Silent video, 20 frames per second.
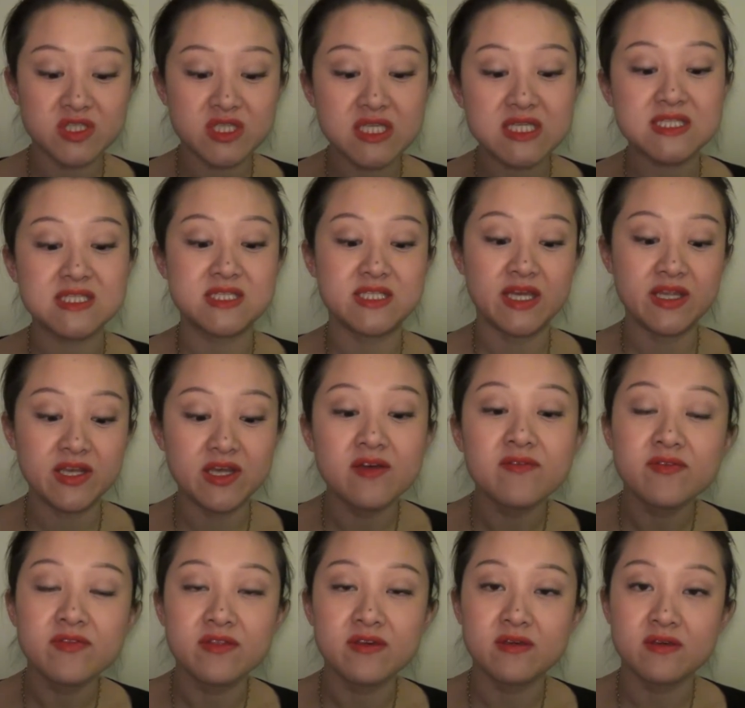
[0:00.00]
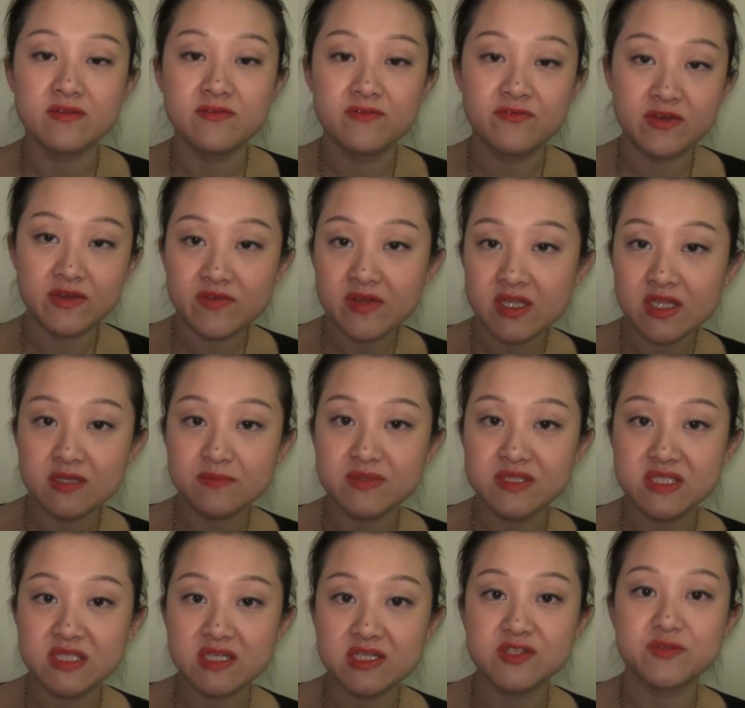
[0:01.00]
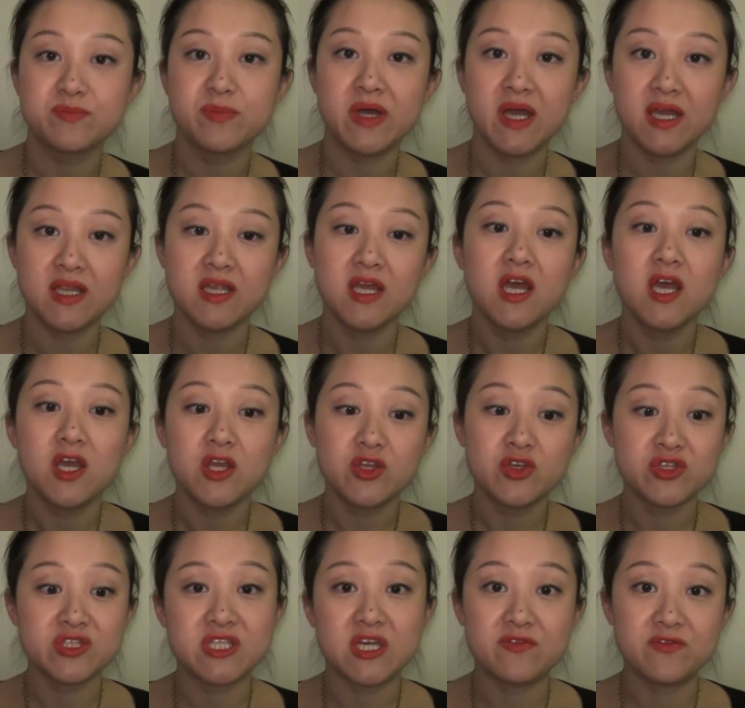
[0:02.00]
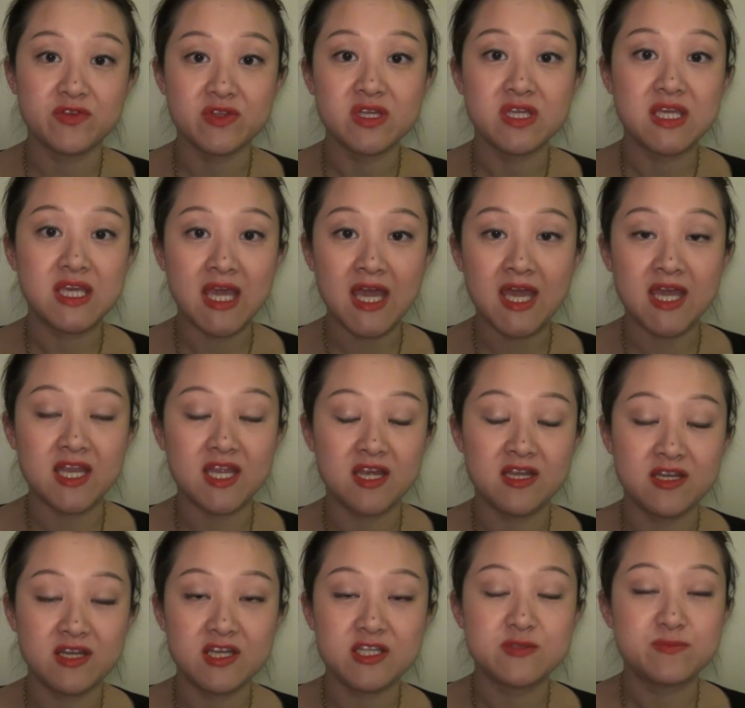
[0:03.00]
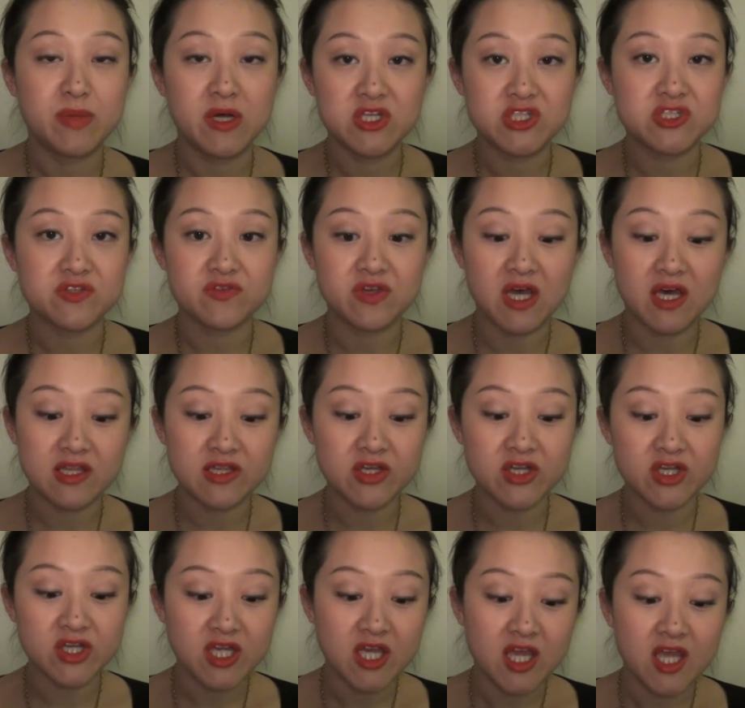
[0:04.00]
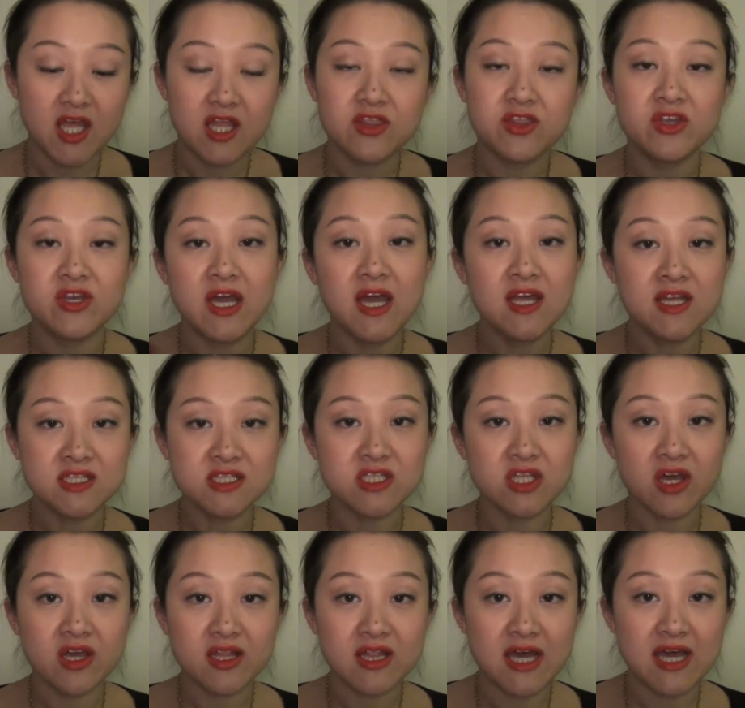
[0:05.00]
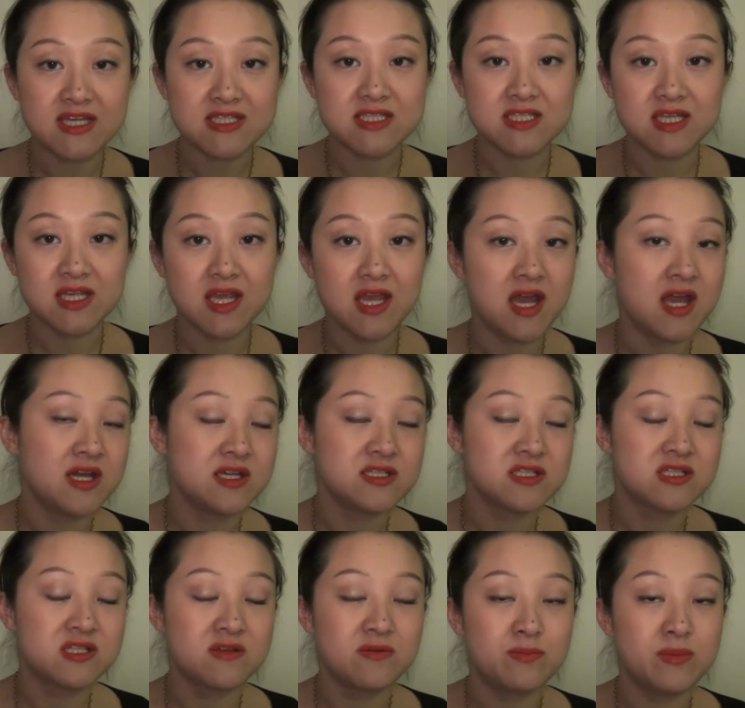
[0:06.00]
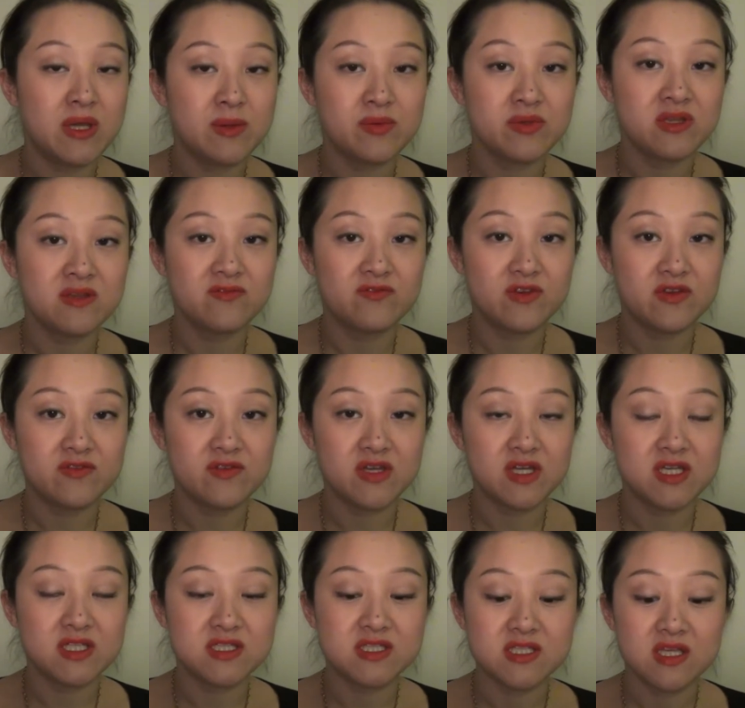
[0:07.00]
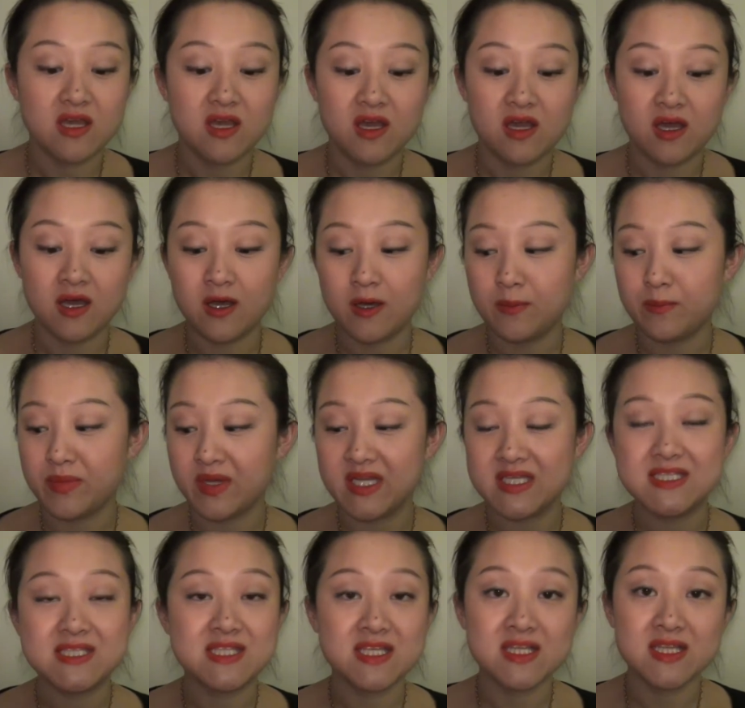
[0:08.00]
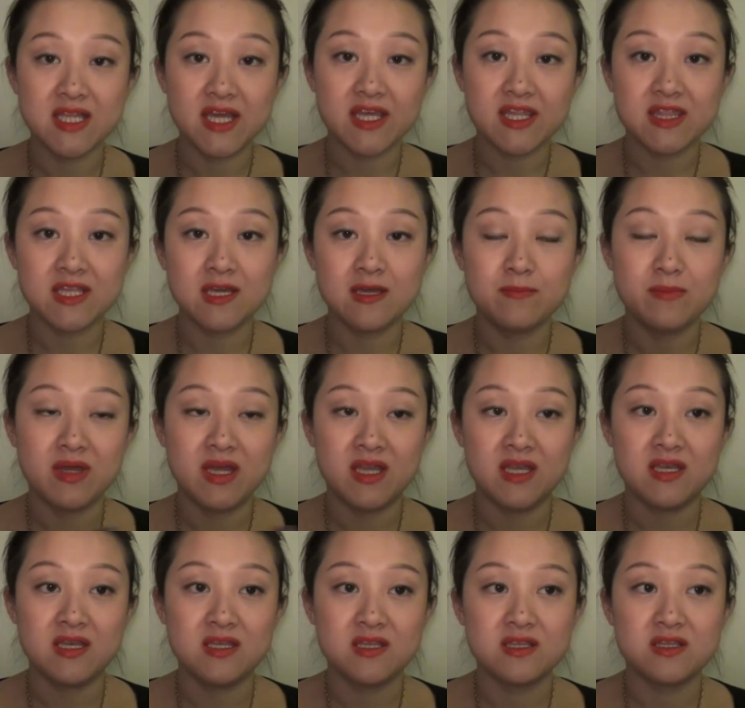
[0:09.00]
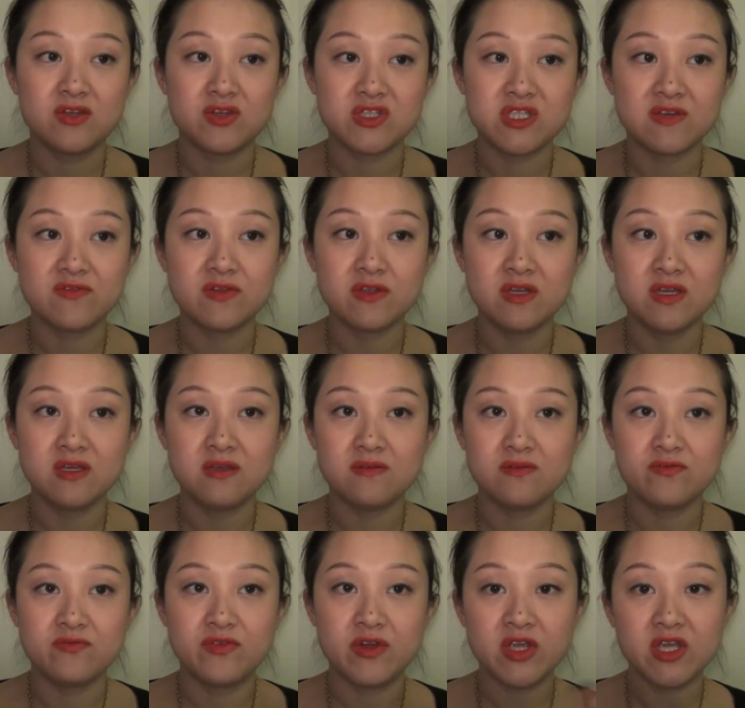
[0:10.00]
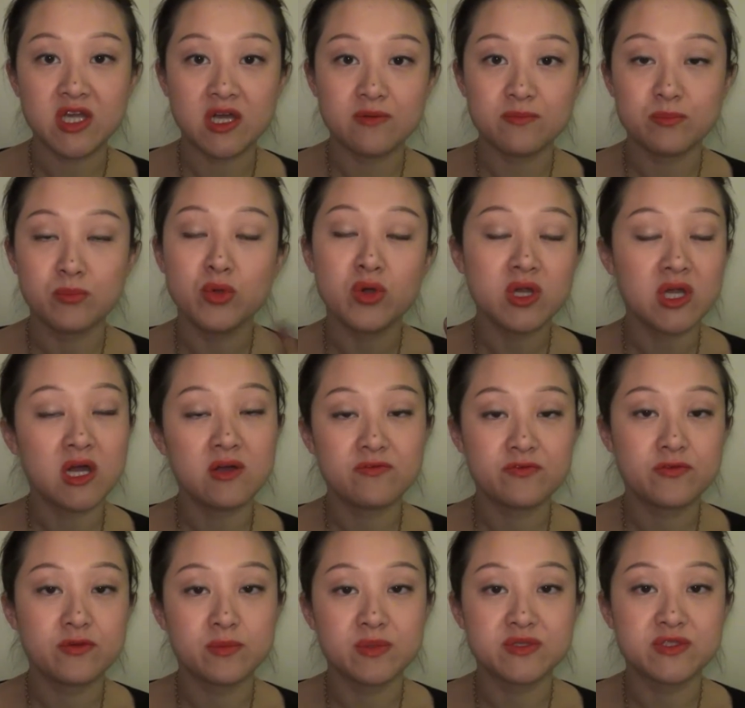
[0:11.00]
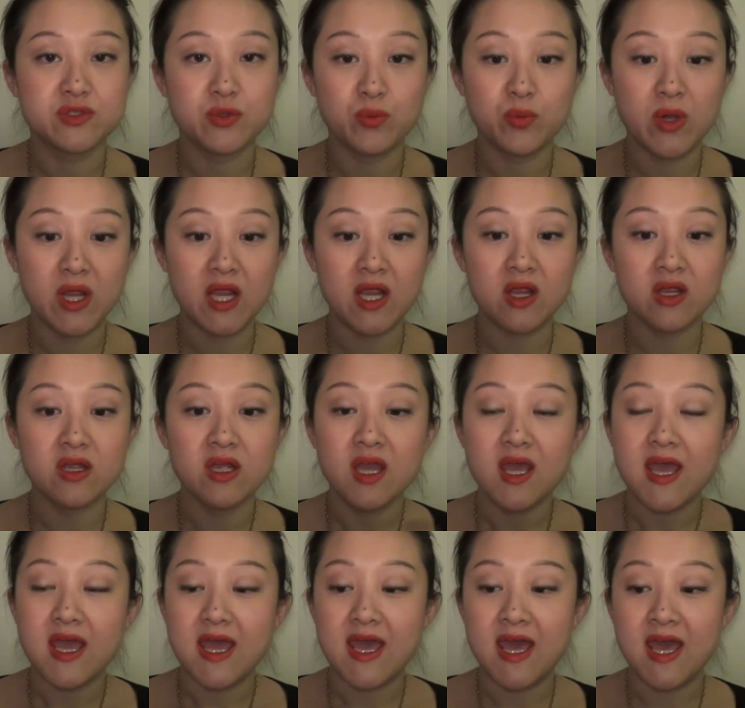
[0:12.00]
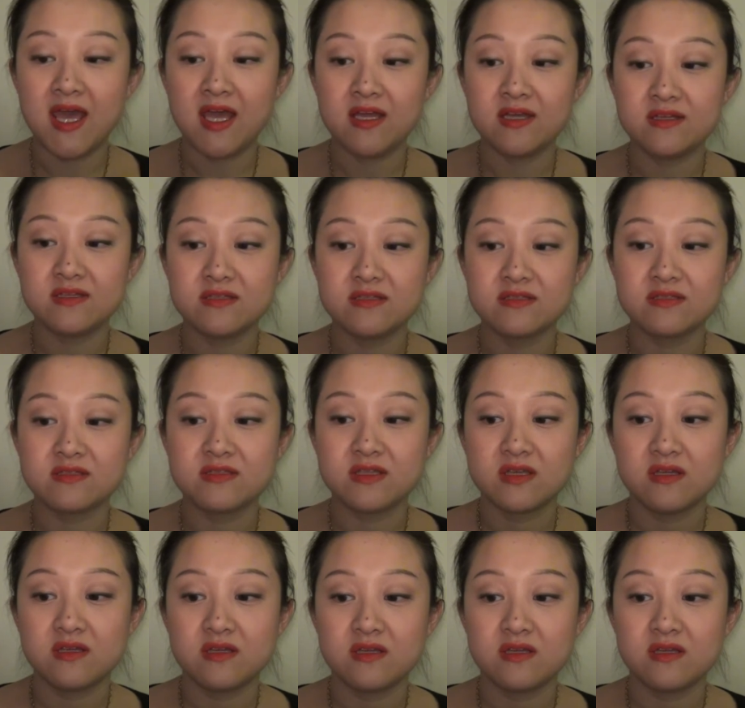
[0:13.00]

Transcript: extent of the Vivid lipsticks, but you'll definitely get a nice punch of color. They're not as long lasting as the Maybelline Vivids, but I still like them, and they're definitely very more comfortable to wear, and